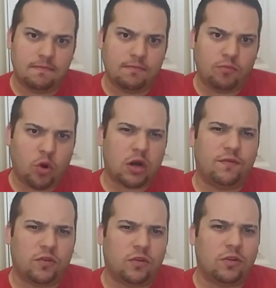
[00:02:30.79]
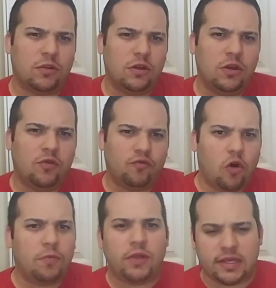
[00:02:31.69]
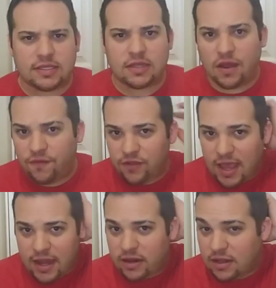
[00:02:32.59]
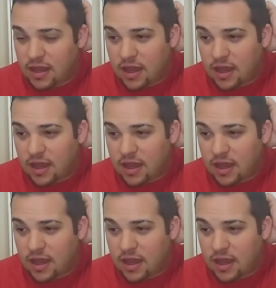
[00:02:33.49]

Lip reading: Marvel roleplay stuff that